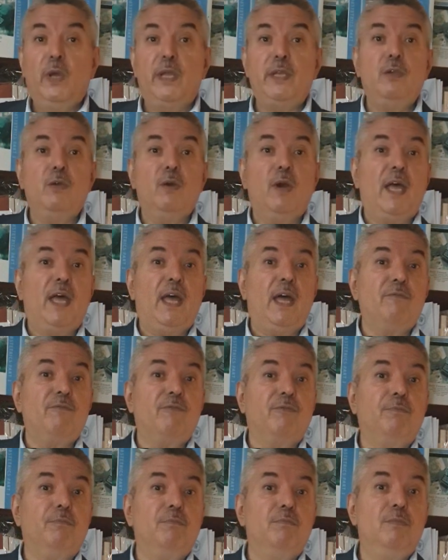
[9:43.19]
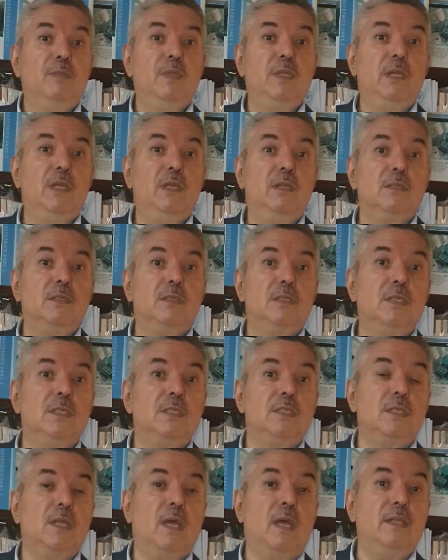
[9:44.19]
When you have the
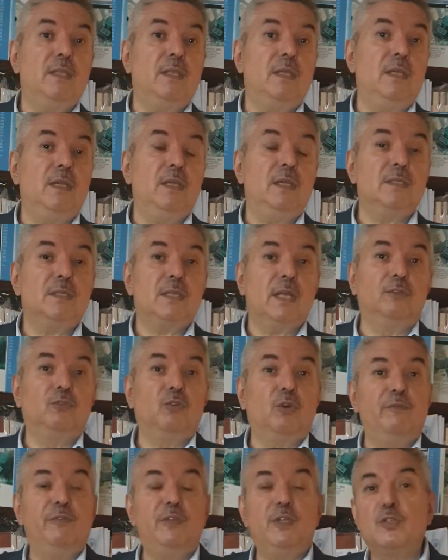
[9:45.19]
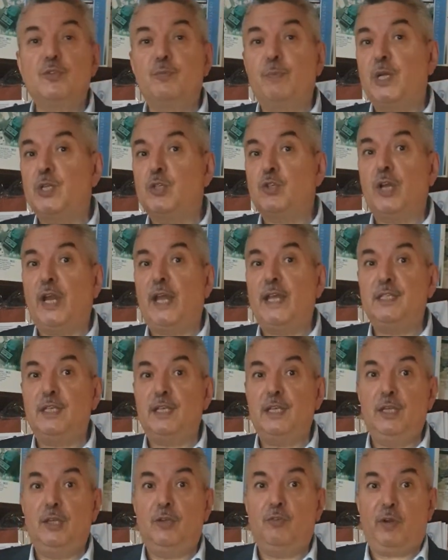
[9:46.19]
central venous pressure has
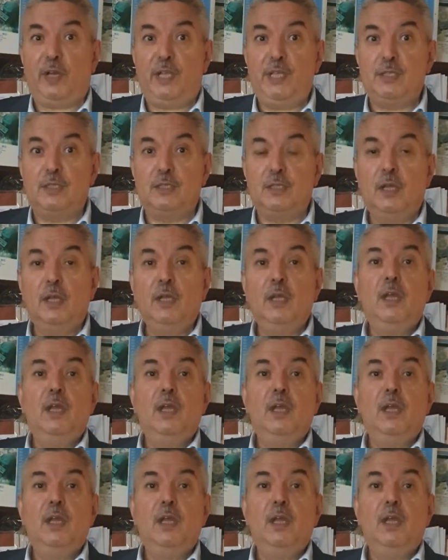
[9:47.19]
increased